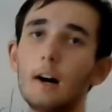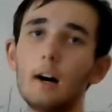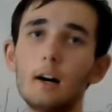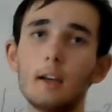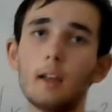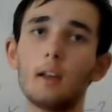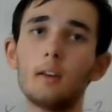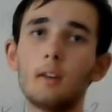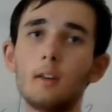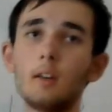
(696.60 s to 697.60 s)
I
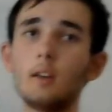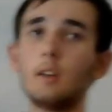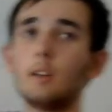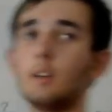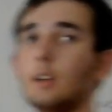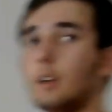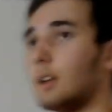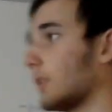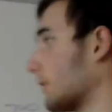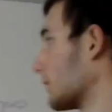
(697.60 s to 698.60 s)
in
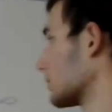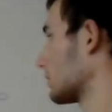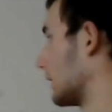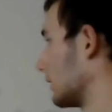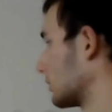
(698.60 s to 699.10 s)
the first case.